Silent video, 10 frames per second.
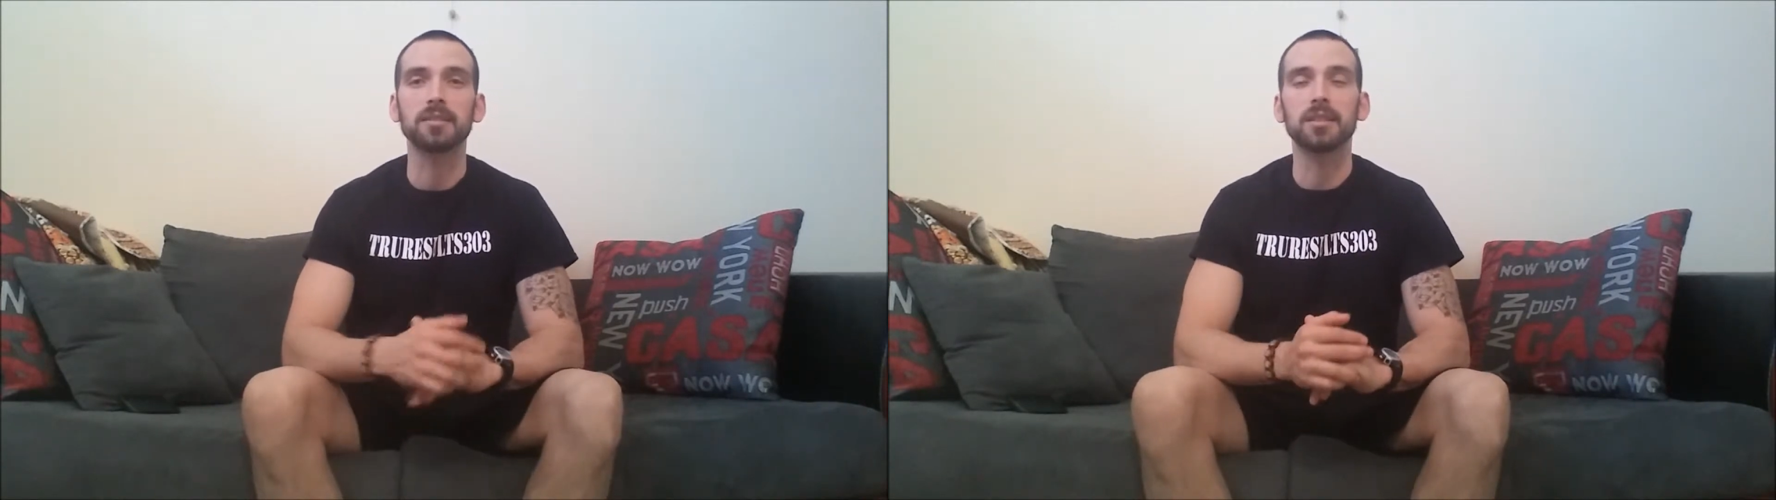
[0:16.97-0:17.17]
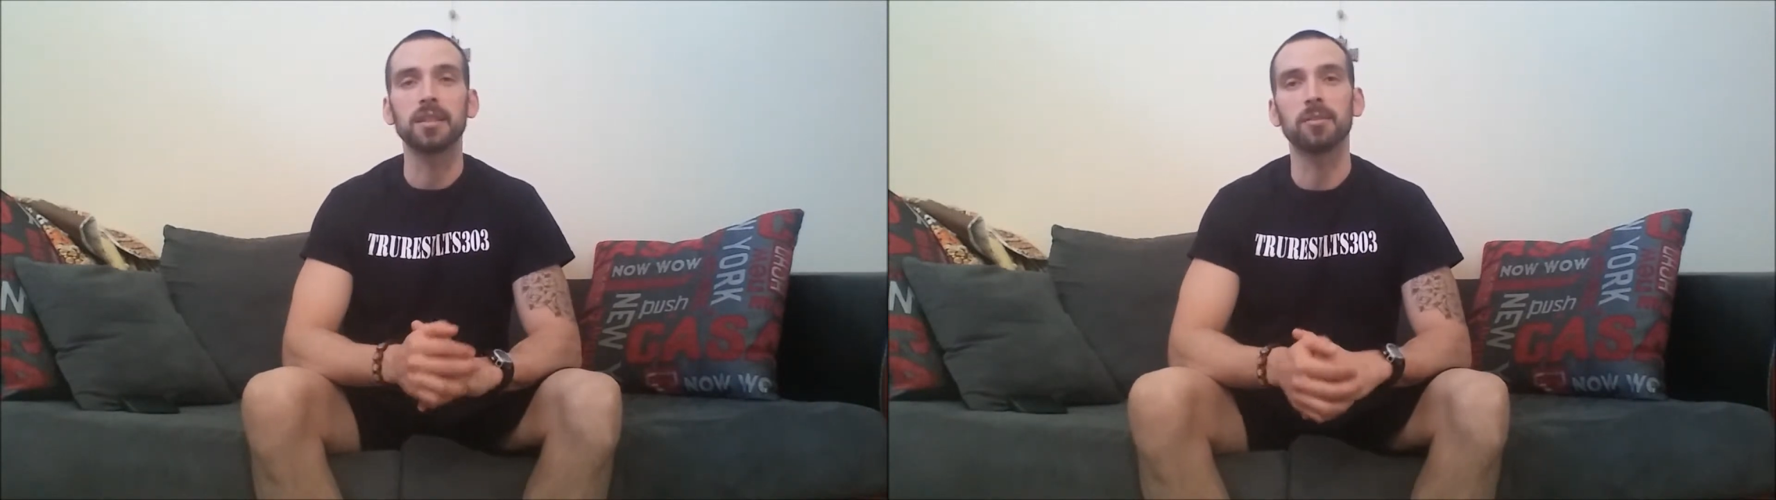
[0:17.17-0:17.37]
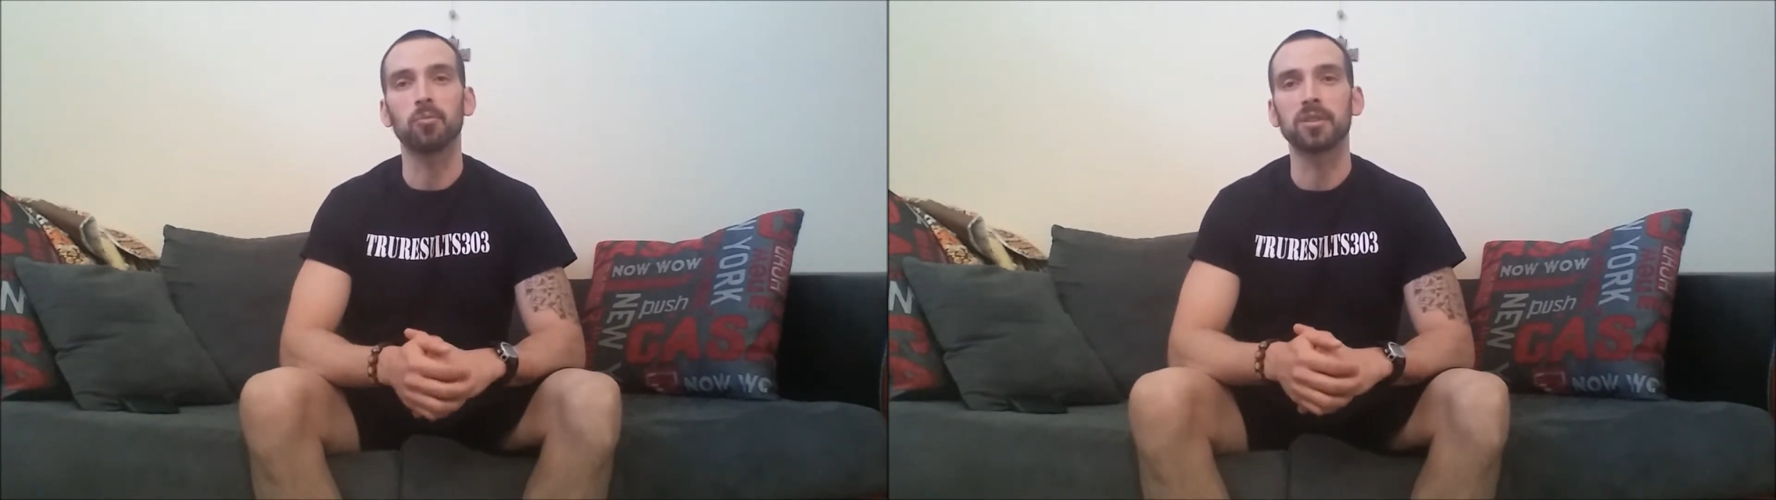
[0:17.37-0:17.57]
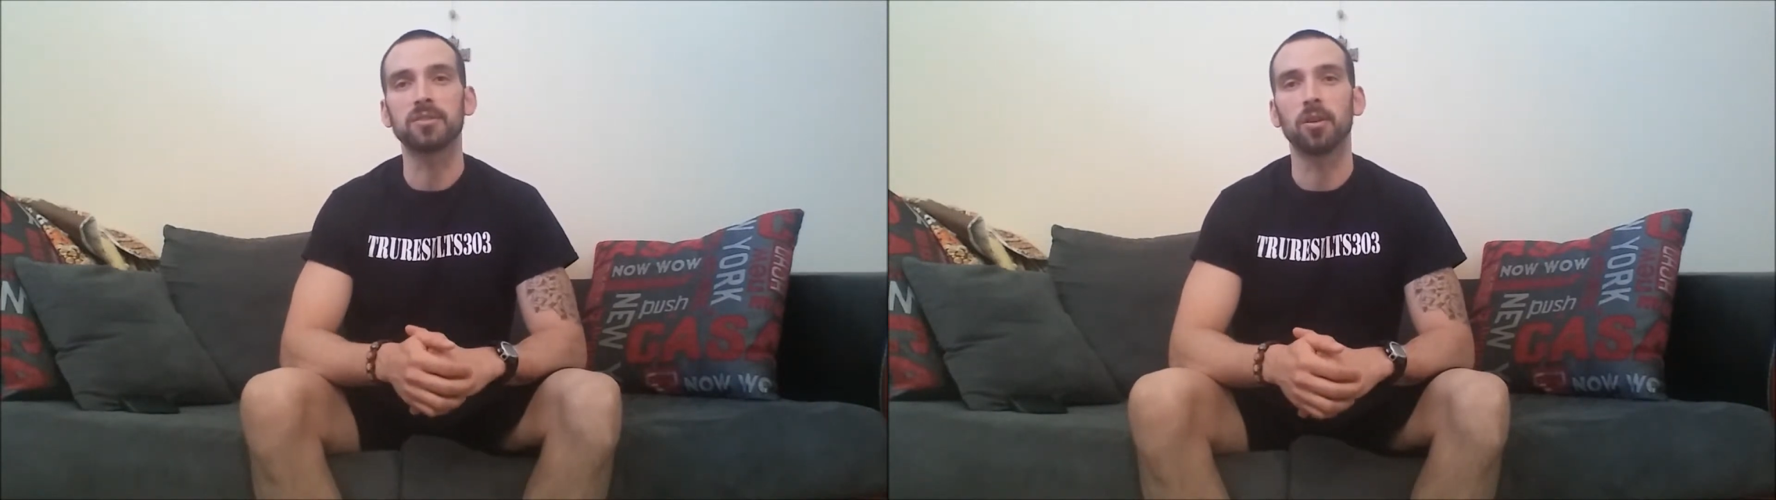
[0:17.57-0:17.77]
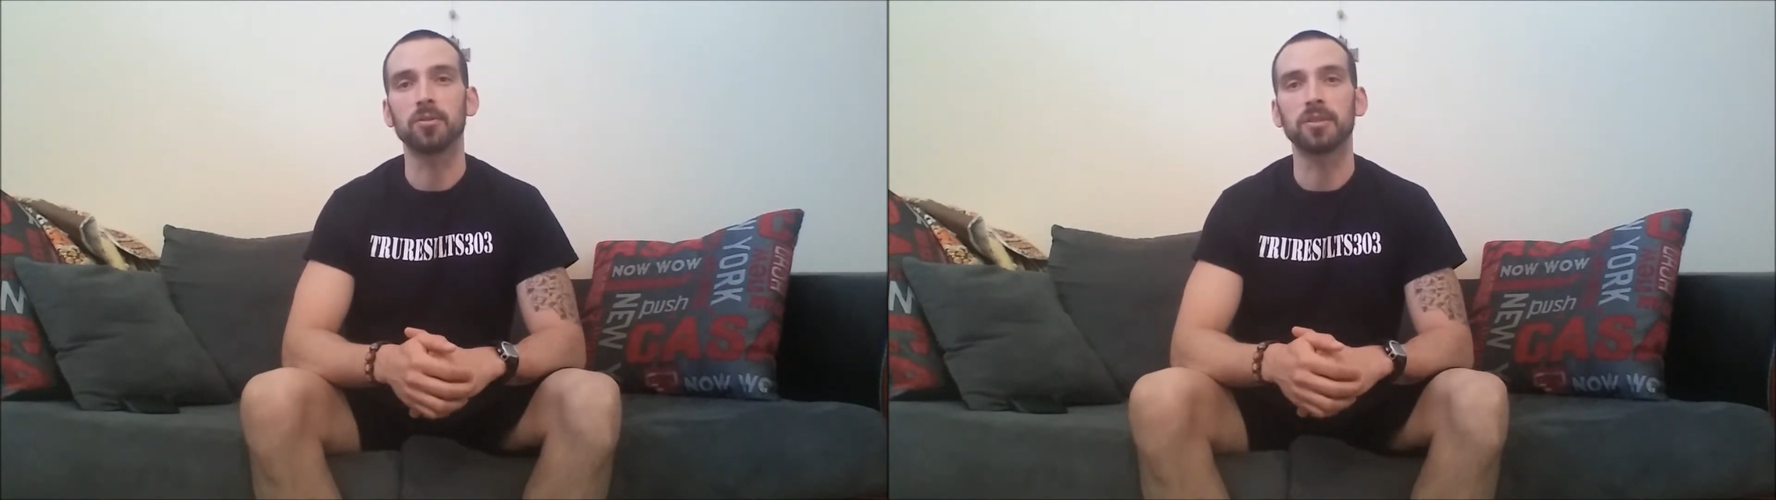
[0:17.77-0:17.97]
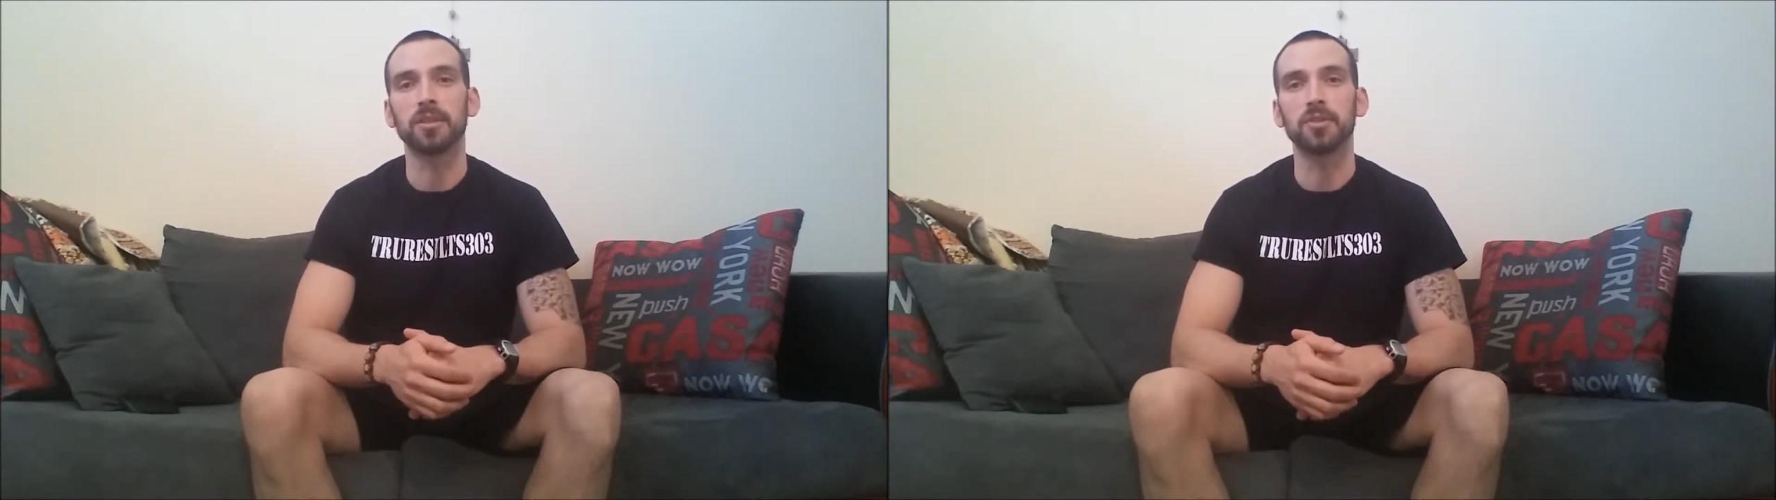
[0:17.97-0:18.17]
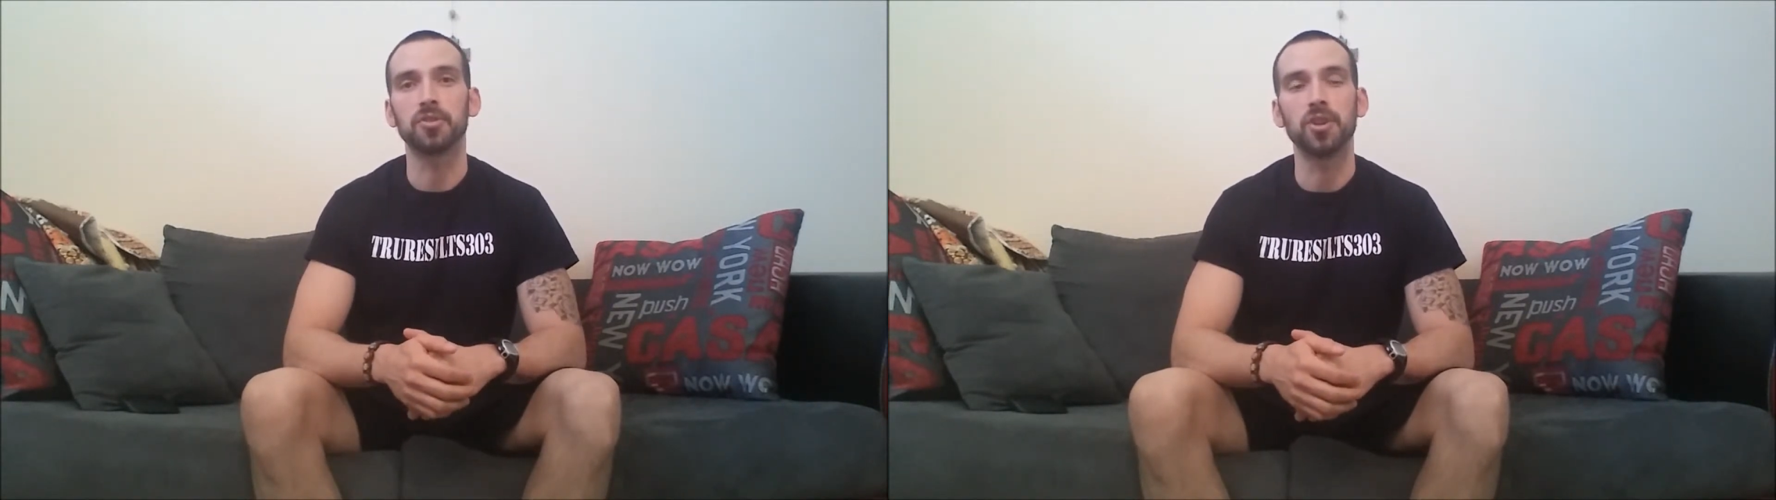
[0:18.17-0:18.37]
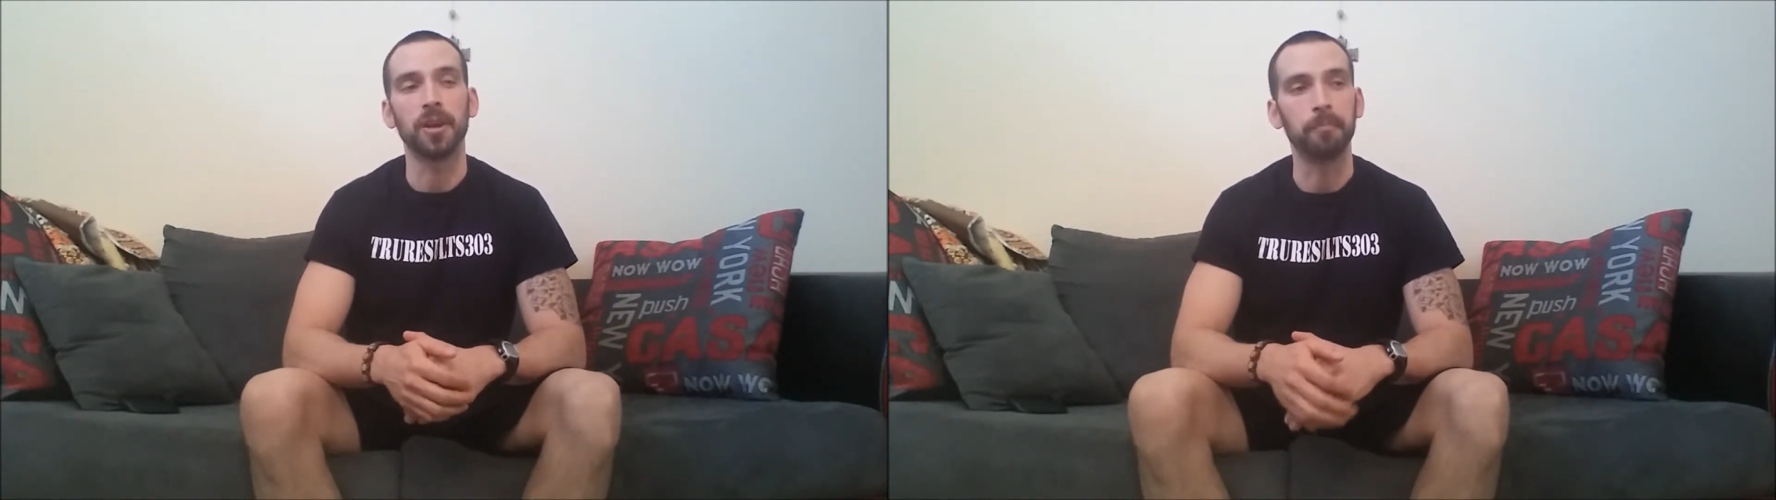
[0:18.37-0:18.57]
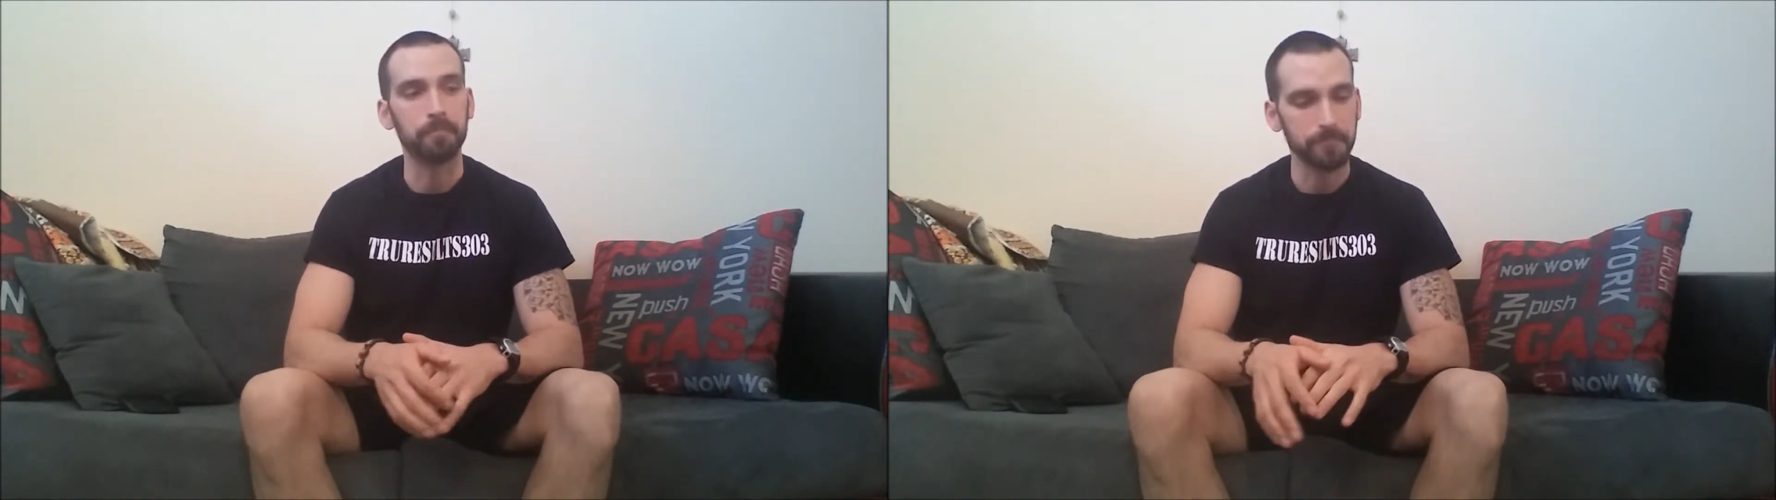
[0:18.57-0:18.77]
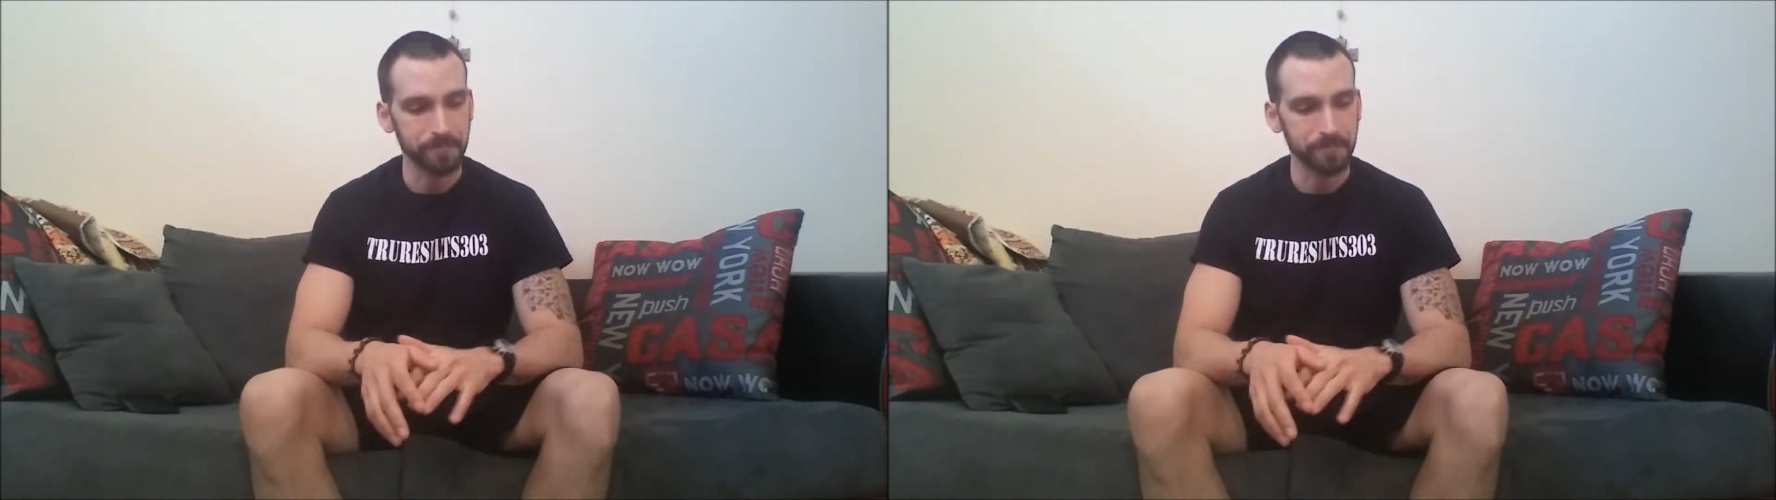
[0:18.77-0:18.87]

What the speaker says: seeing results in the gym.